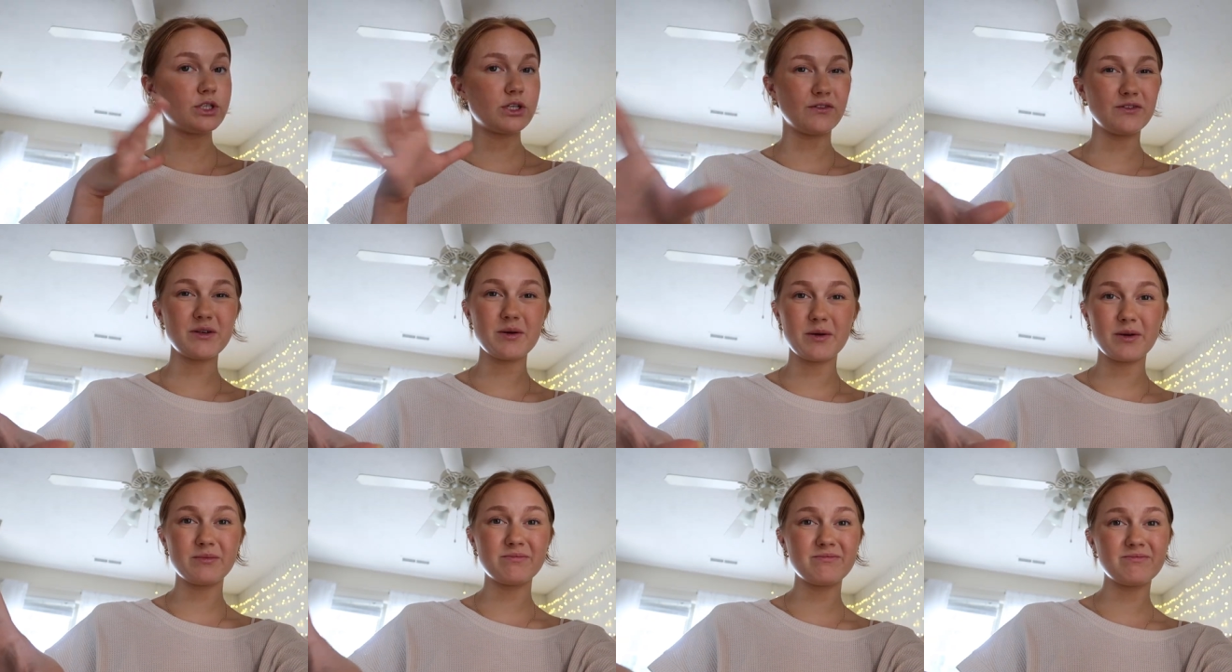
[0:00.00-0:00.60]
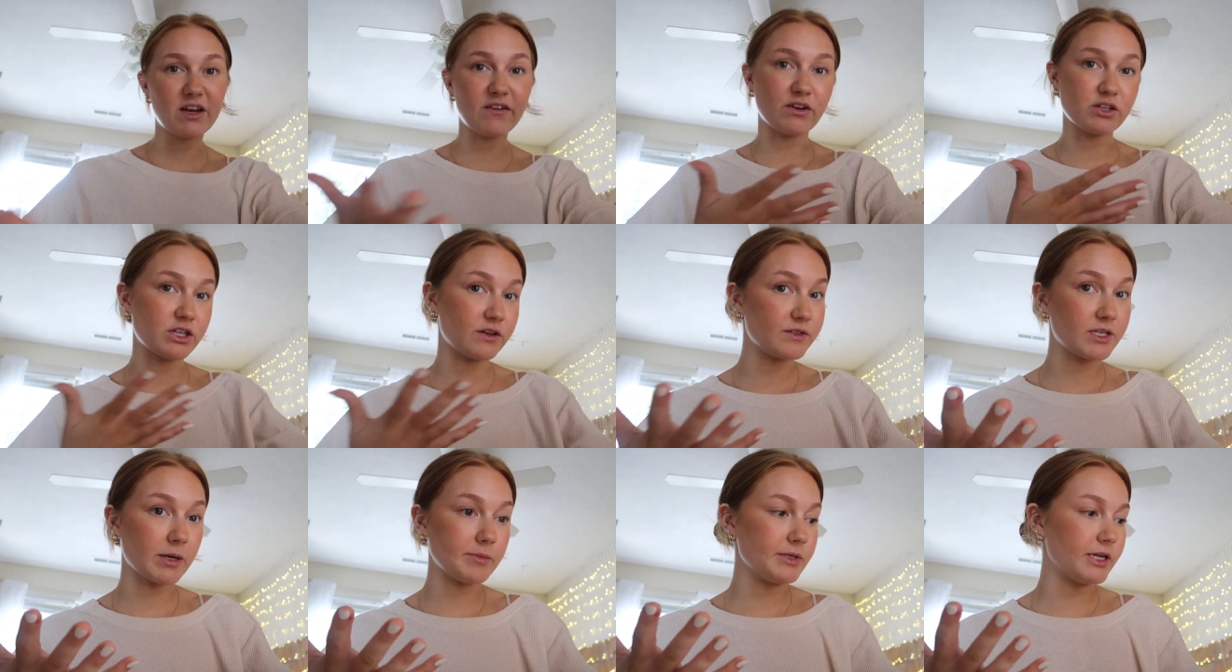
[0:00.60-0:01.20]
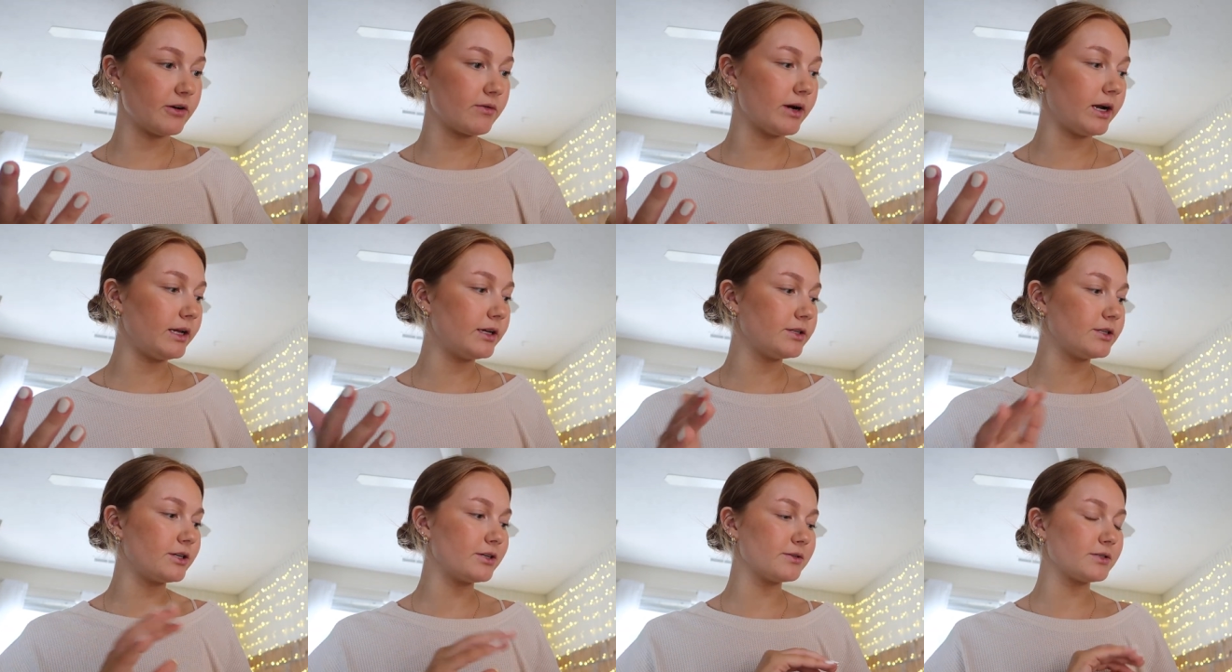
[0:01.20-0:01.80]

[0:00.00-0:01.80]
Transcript: still have to give ourselves time to get ready too.